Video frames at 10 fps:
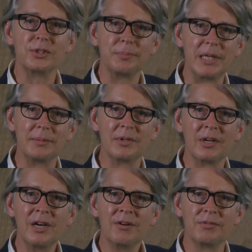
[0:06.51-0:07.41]
Supima
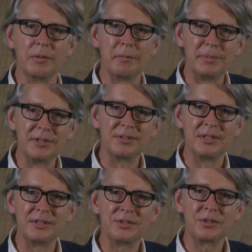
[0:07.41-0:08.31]
from a
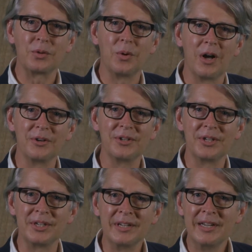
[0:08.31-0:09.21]
business,
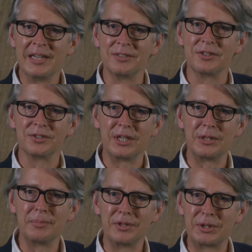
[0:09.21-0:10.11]
quality, and
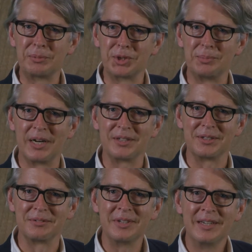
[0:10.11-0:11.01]
sustainability perspective.